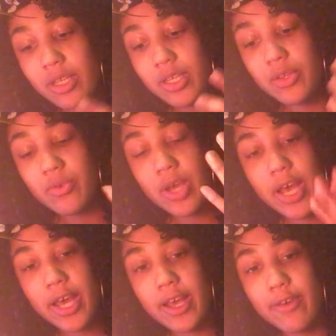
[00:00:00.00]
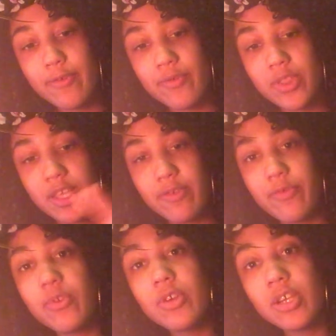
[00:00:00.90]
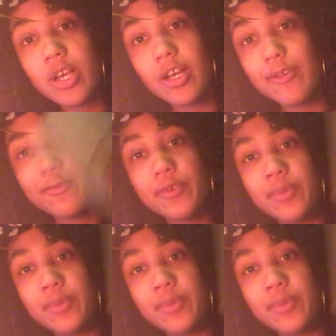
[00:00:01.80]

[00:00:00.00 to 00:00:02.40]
you have the 4 of